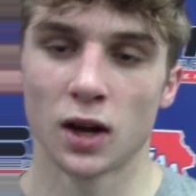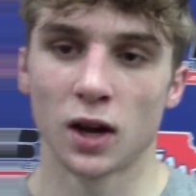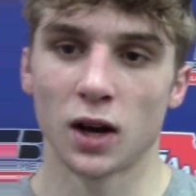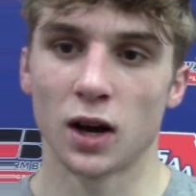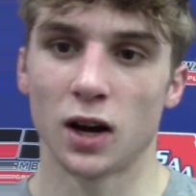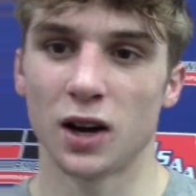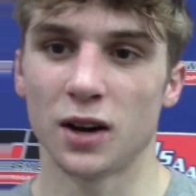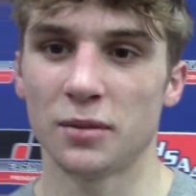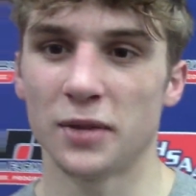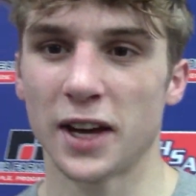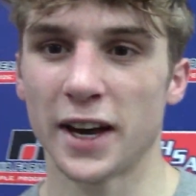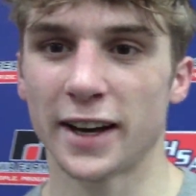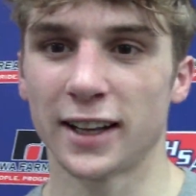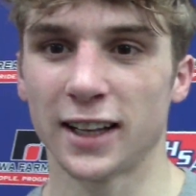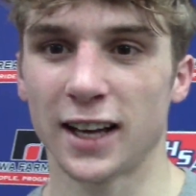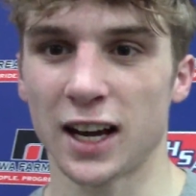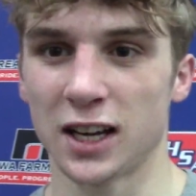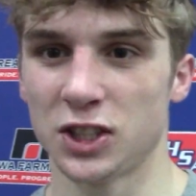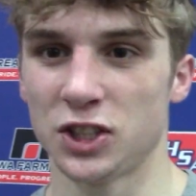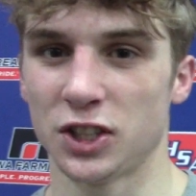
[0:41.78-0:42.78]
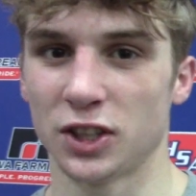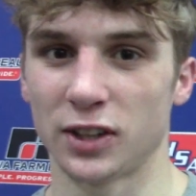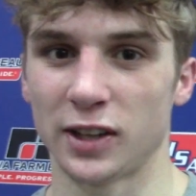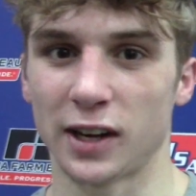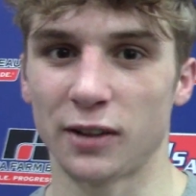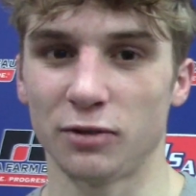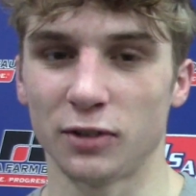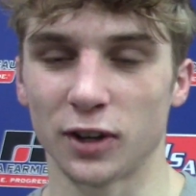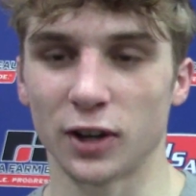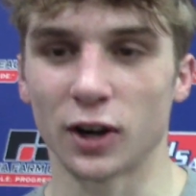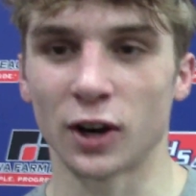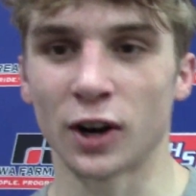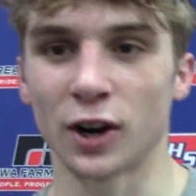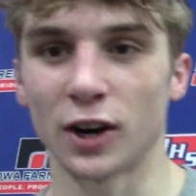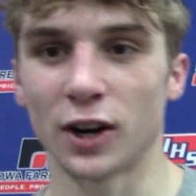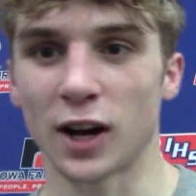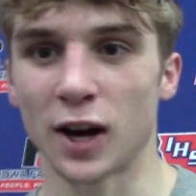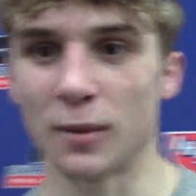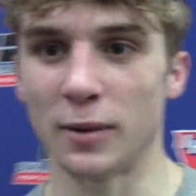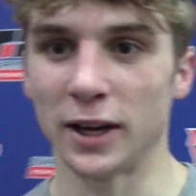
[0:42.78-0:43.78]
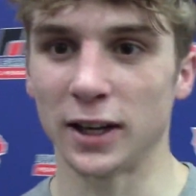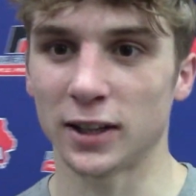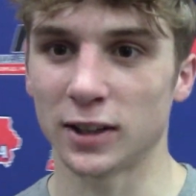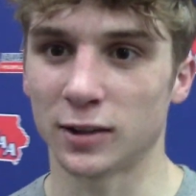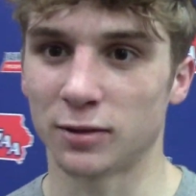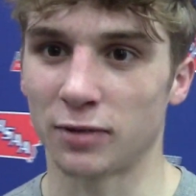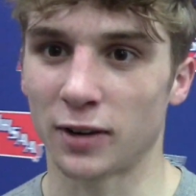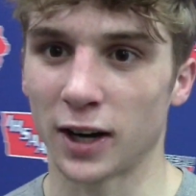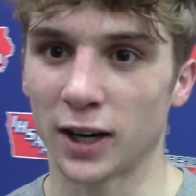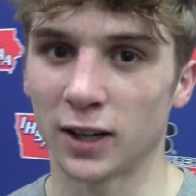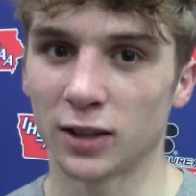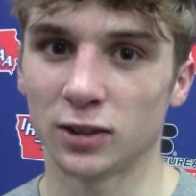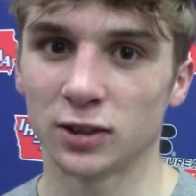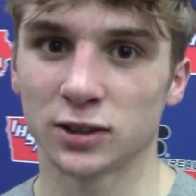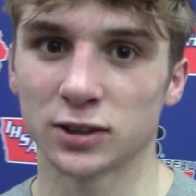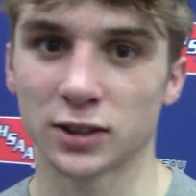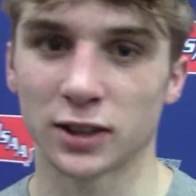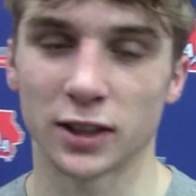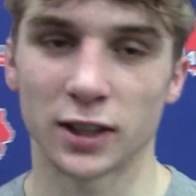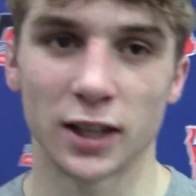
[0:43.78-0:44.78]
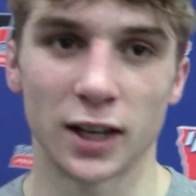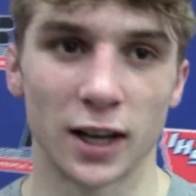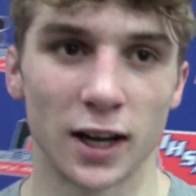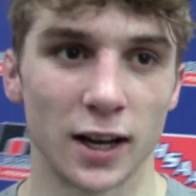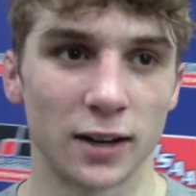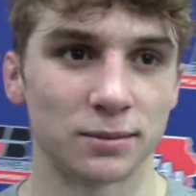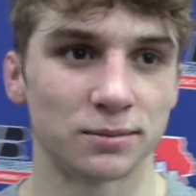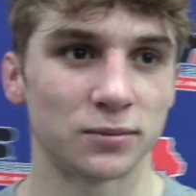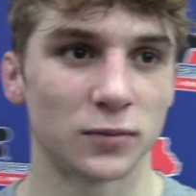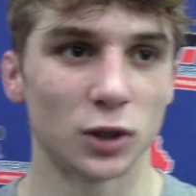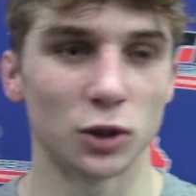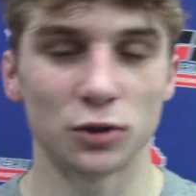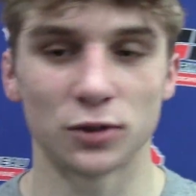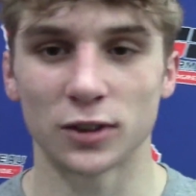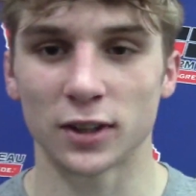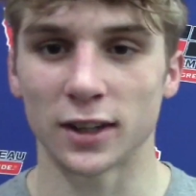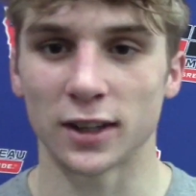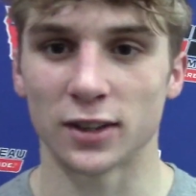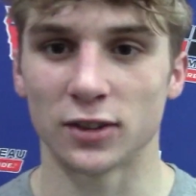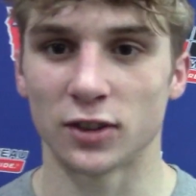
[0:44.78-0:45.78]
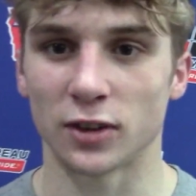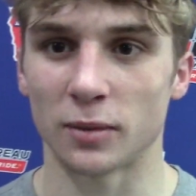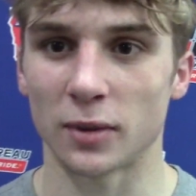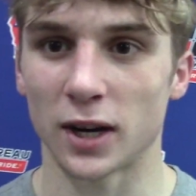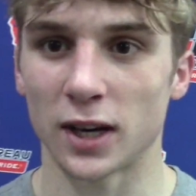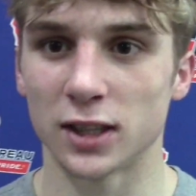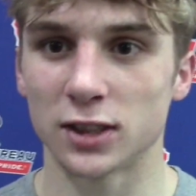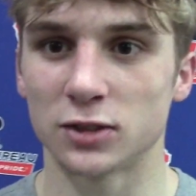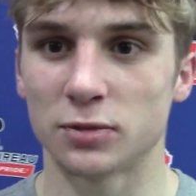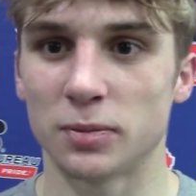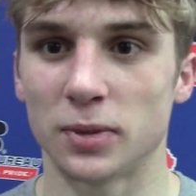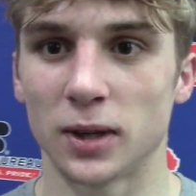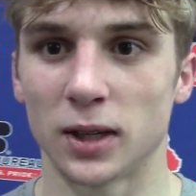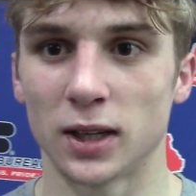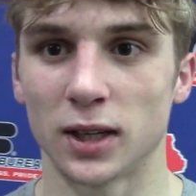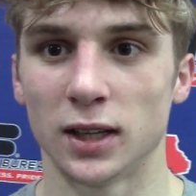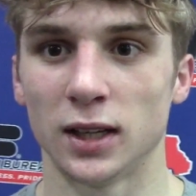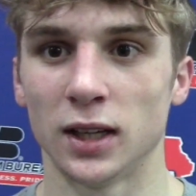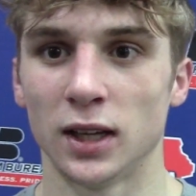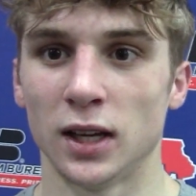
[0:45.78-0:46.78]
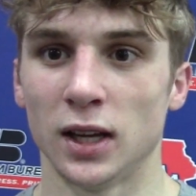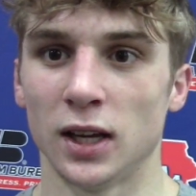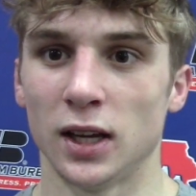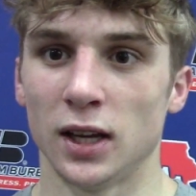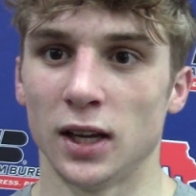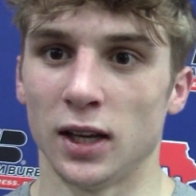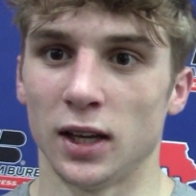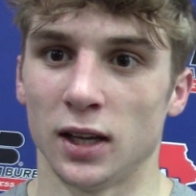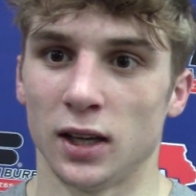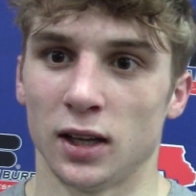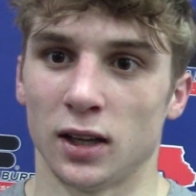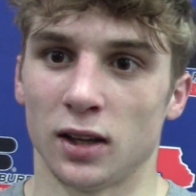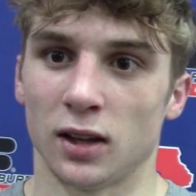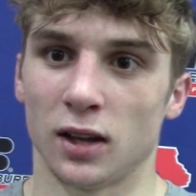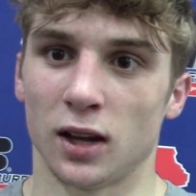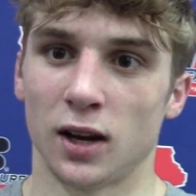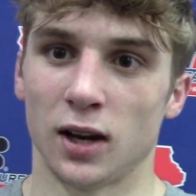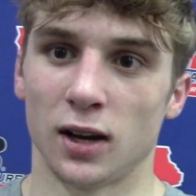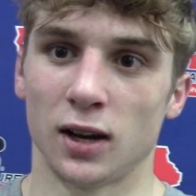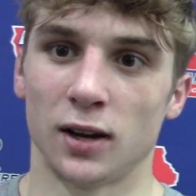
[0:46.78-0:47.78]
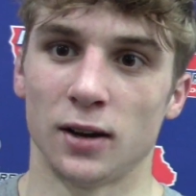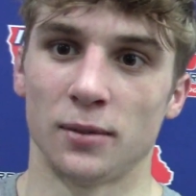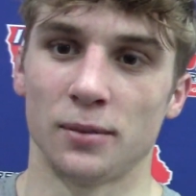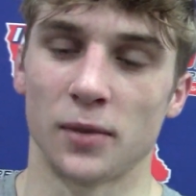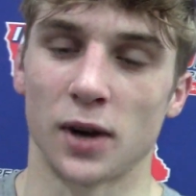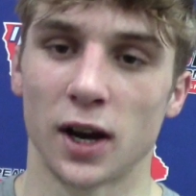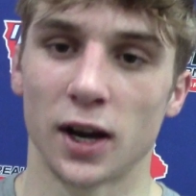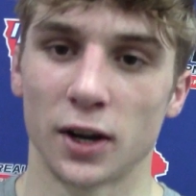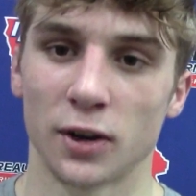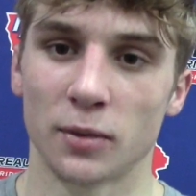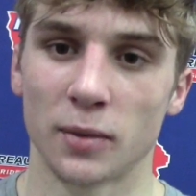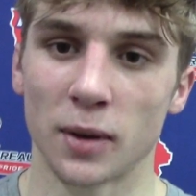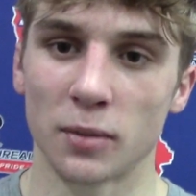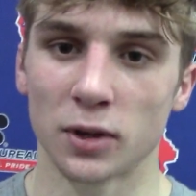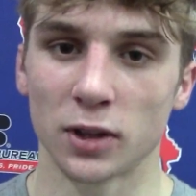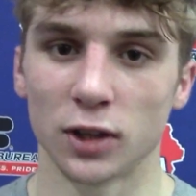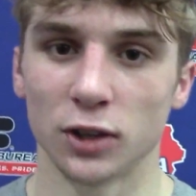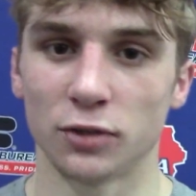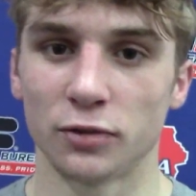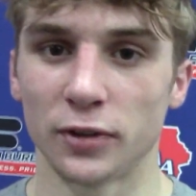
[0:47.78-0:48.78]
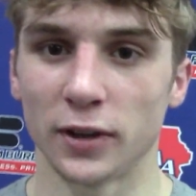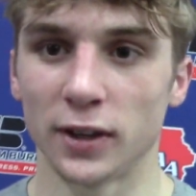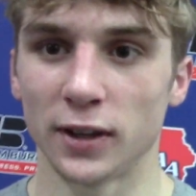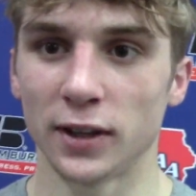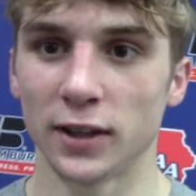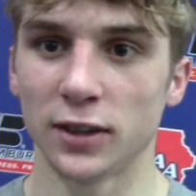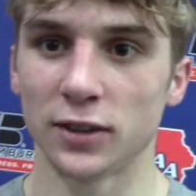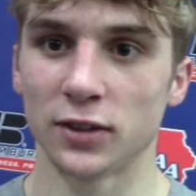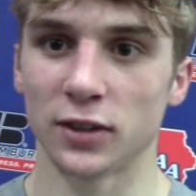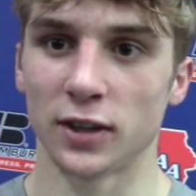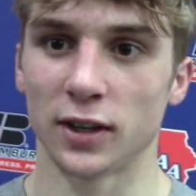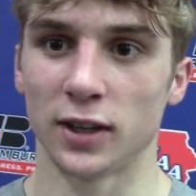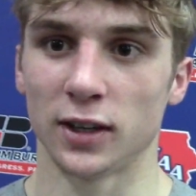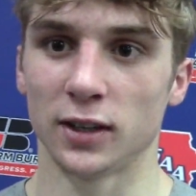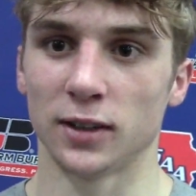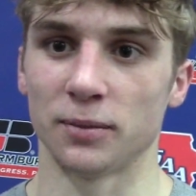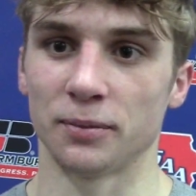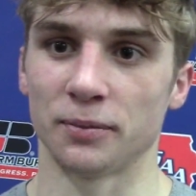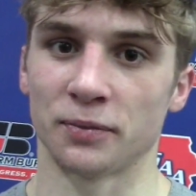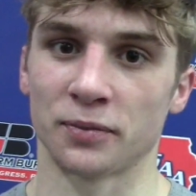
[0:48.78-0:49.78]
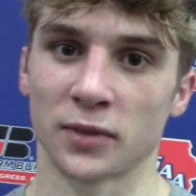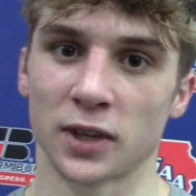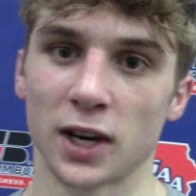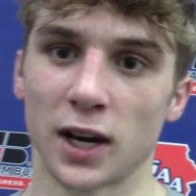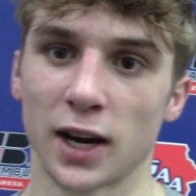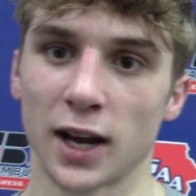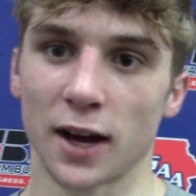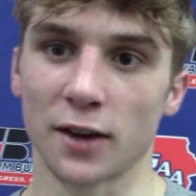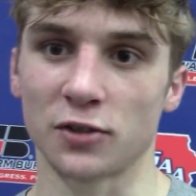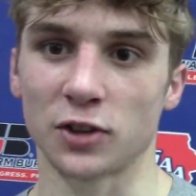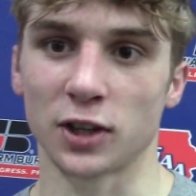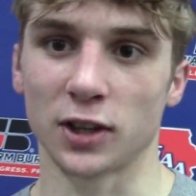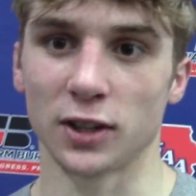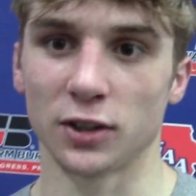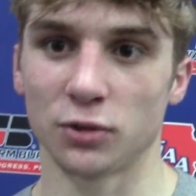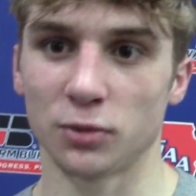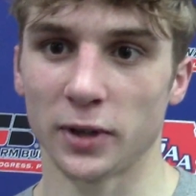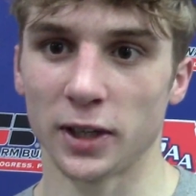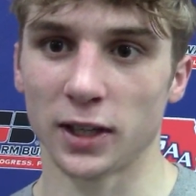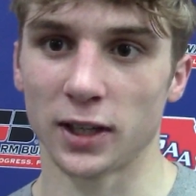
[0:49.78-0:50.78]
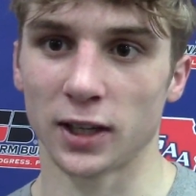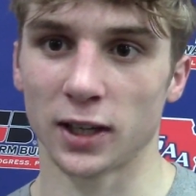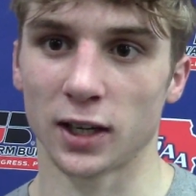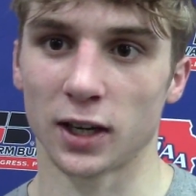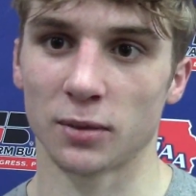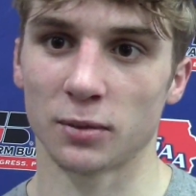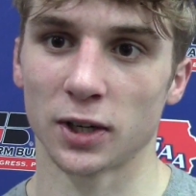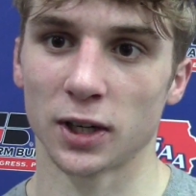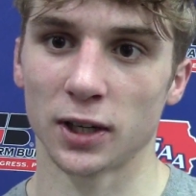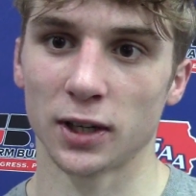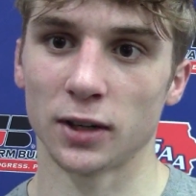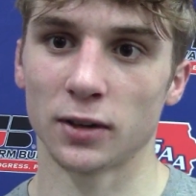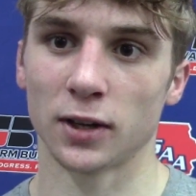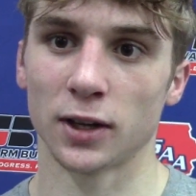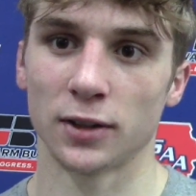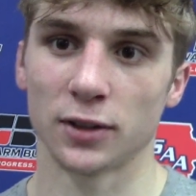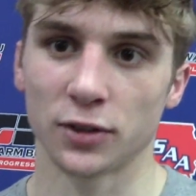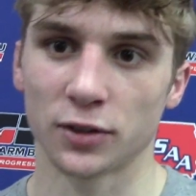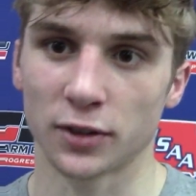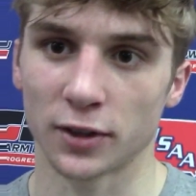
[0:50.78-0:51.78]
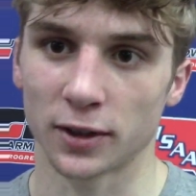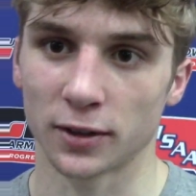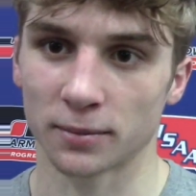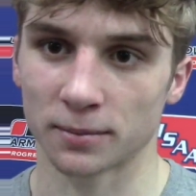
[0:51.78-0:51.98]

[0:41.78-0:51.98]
Last year definitely hurt not making the finals and losing in the semis, but I remember those feelings and got after it this week, and I'm ready to run this thing.